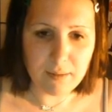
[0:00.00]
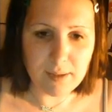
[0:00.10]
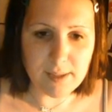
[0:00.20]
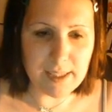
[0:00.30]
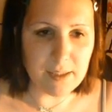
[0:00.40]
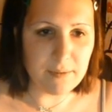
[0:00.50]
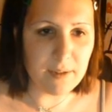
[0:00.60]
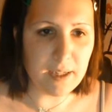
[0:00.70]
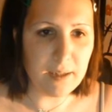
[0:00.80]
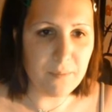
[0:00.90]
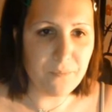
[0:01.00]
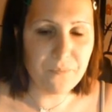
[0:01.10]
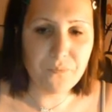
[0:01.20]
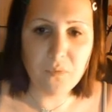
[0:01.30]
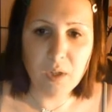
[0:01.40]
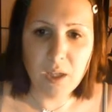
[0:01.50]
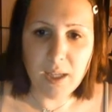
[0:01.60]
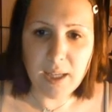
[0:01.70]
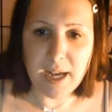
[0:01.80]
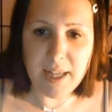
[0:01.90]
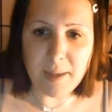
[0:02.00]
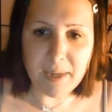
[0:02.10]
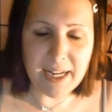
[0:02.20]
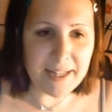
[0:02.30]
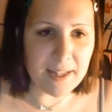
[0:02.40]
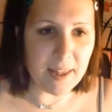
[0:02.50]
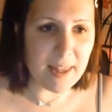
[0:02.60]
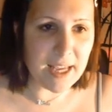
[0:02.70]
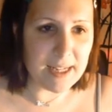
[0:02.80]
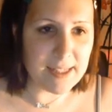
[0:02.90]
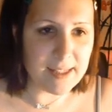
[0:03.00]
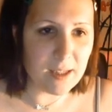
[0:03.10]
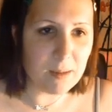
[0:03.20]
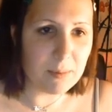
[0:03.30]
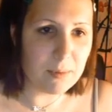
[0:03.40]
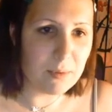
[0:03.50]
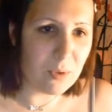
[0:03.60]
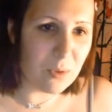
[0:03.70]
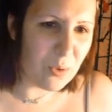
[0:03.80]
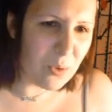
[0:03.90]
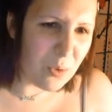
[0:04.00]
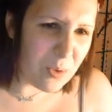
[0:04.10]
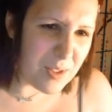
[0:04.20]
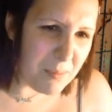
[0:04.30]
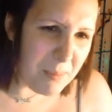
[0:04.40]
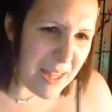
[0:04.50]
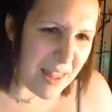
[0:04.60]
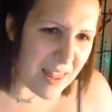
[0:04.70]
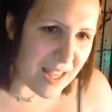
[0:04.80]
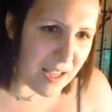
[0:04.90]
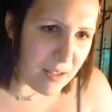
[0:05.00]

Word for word: Solidify, and then we can add the thickness up. Oh, it's a bit thick.